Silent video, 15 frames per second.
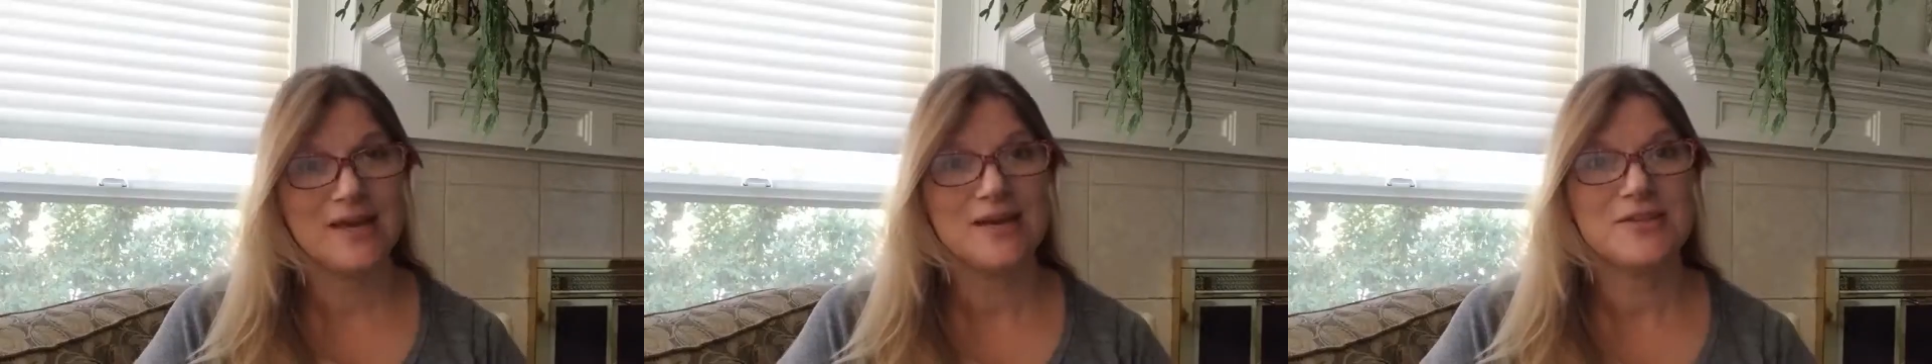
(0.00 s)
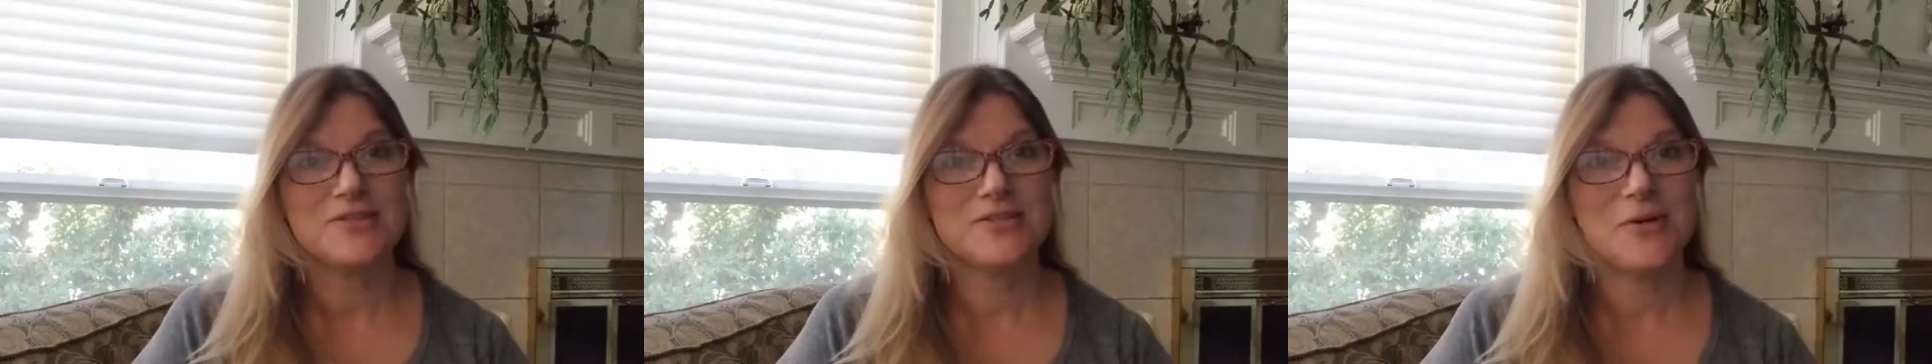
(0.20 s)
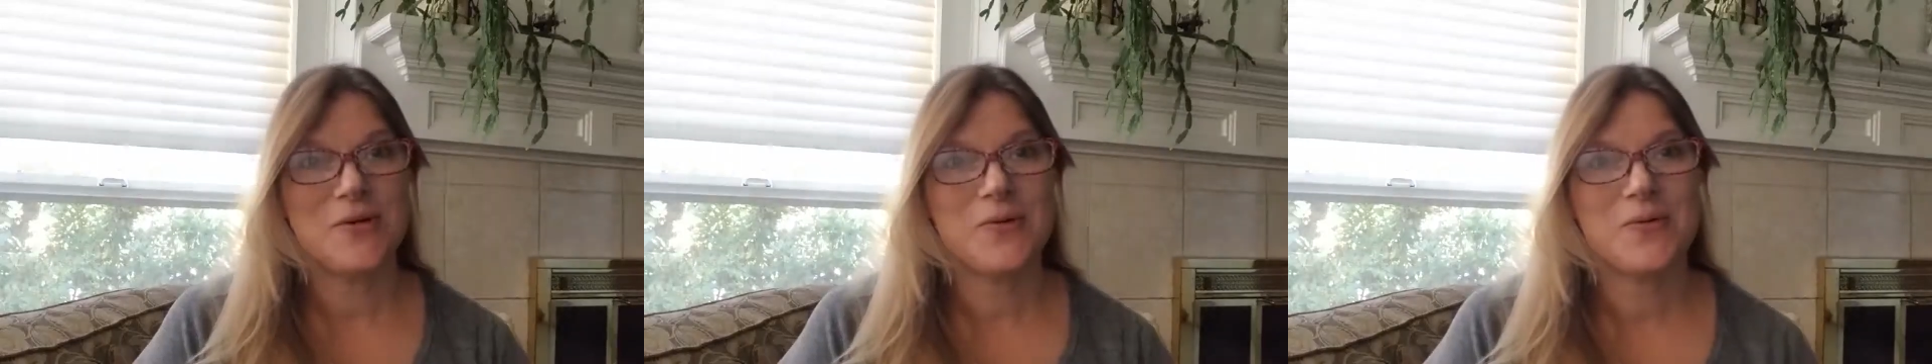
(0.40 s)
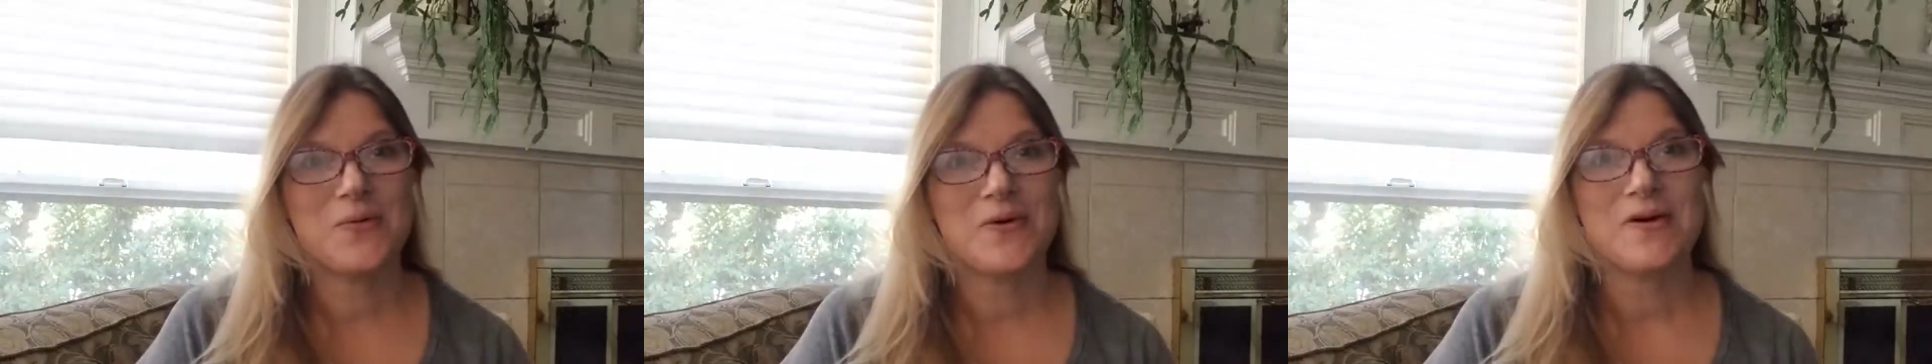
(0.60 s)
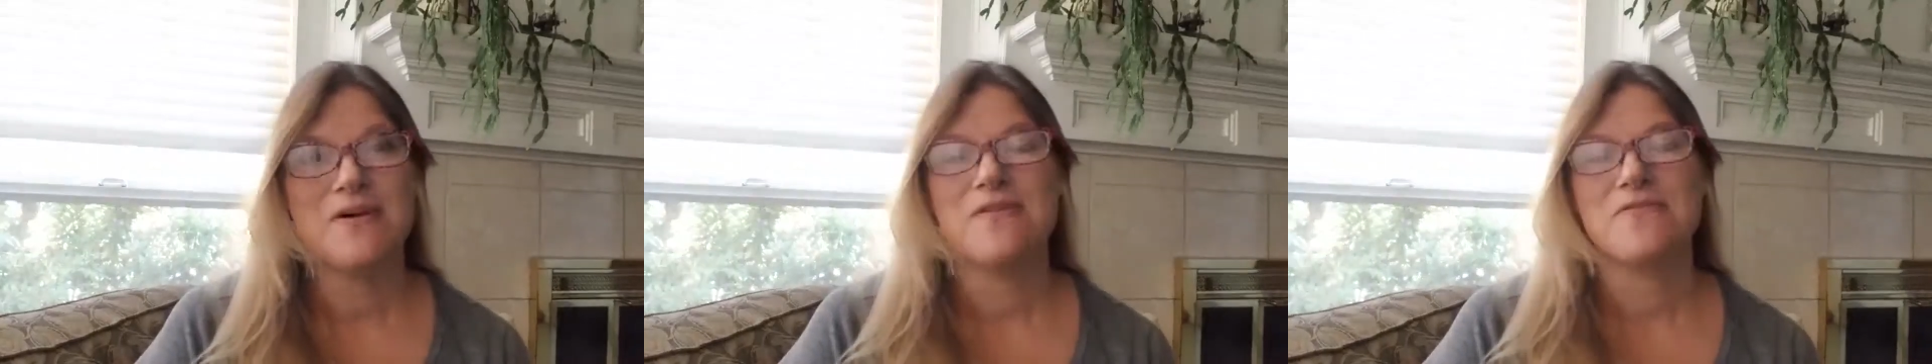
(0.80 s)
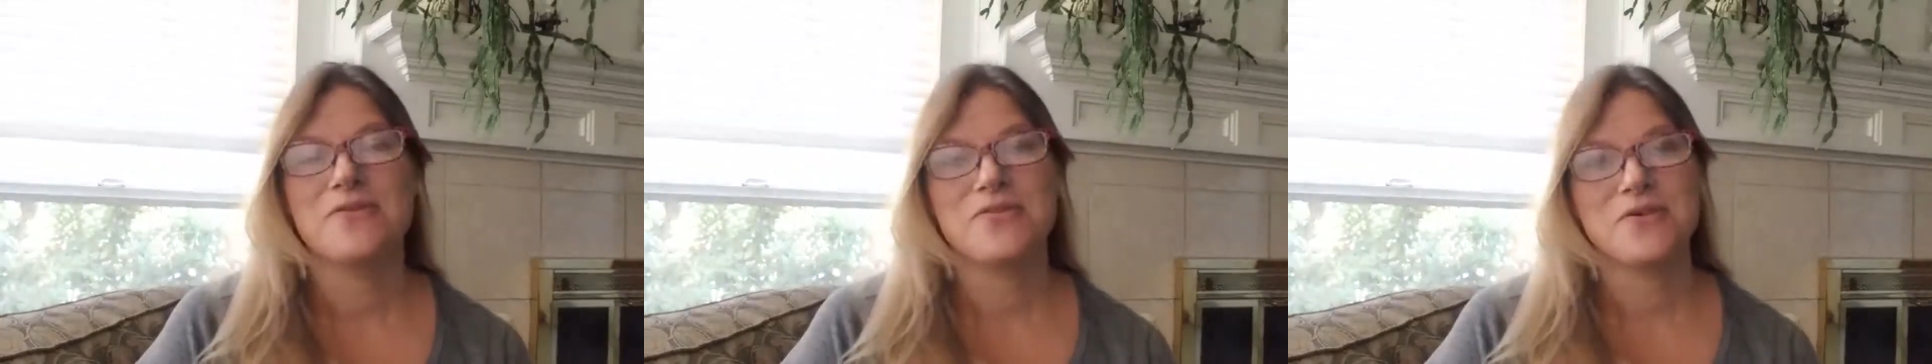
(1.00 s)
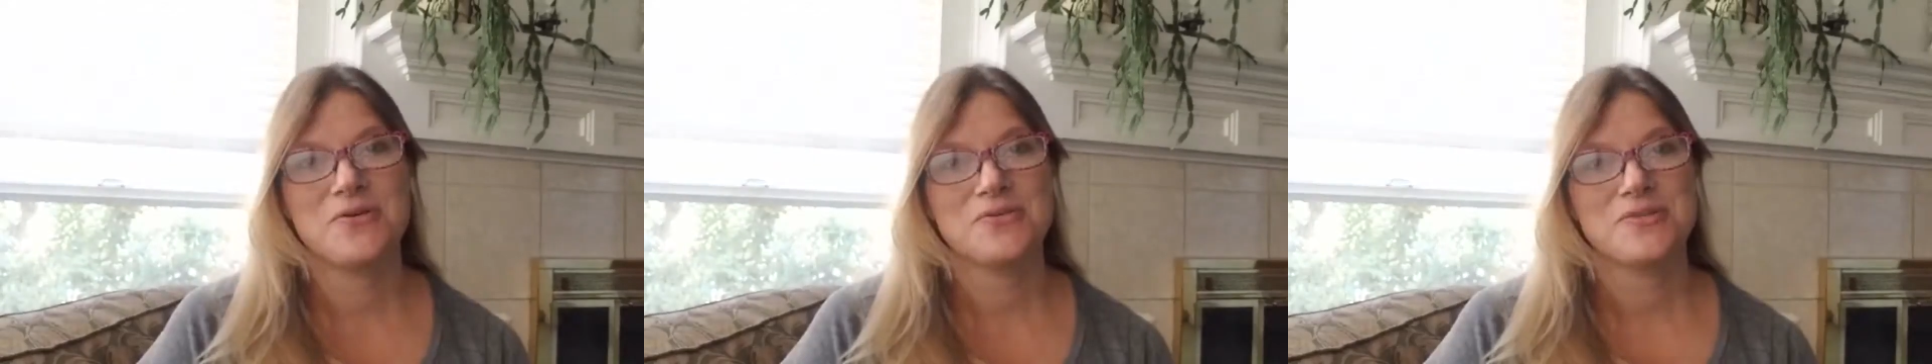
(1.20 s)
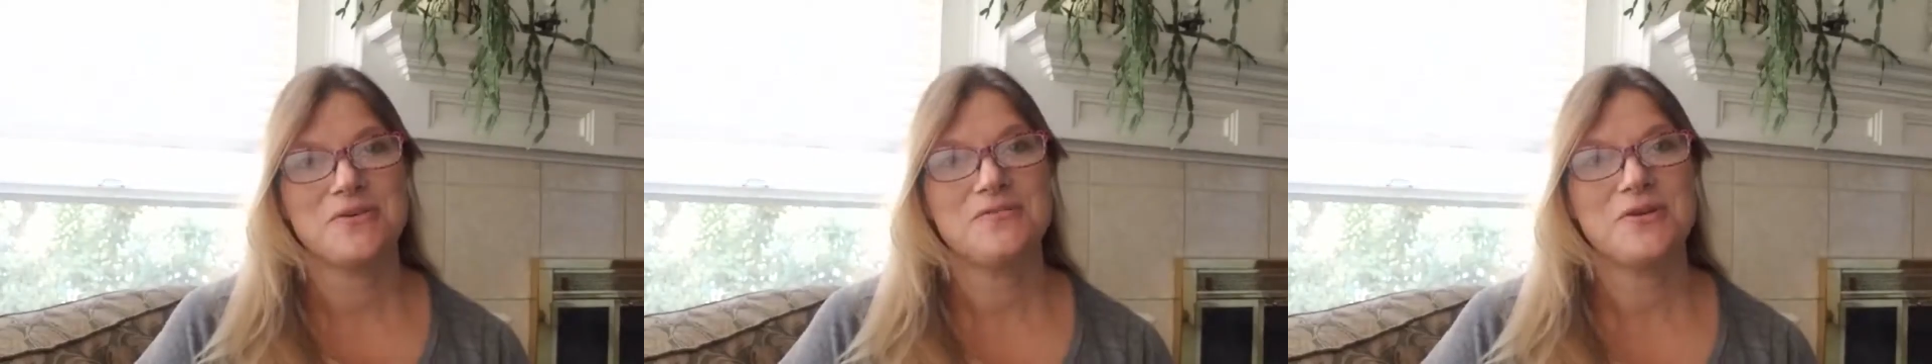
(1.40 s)
So for
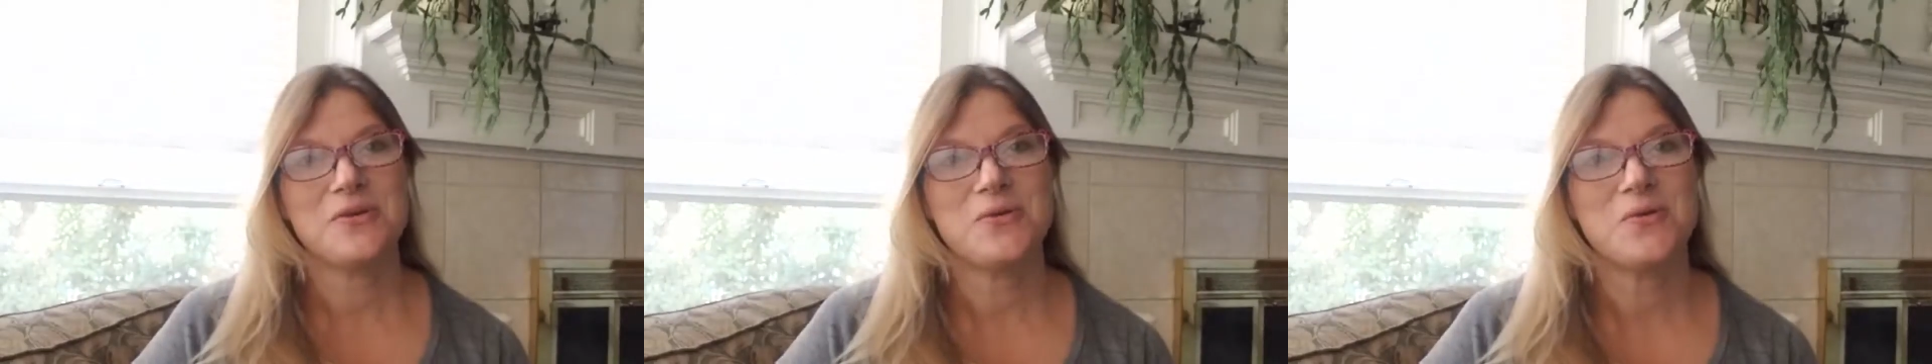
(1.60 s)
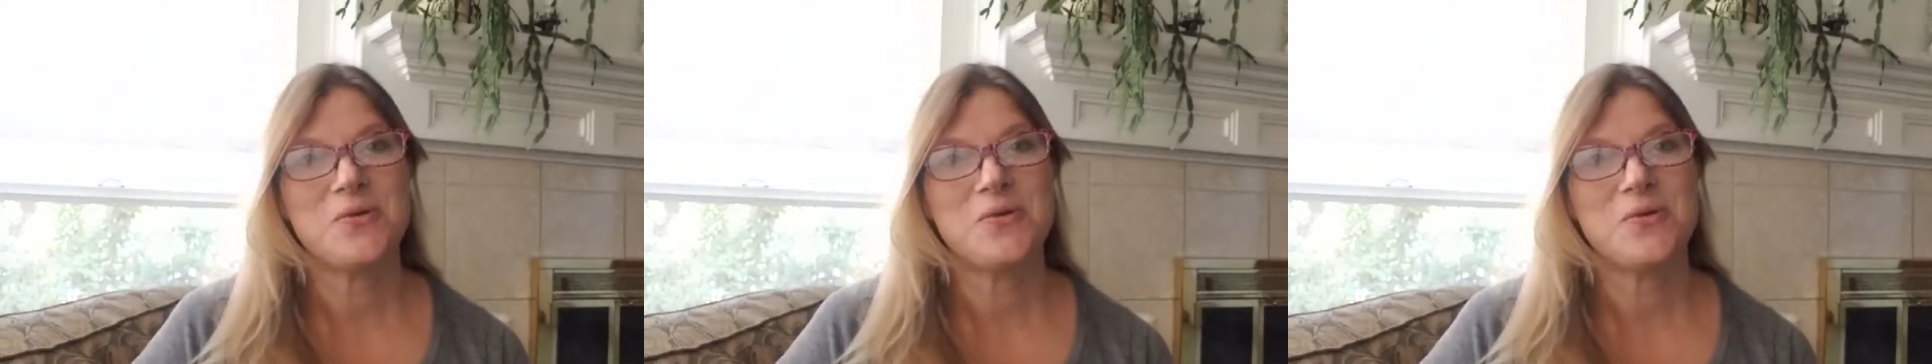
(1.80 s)
those of you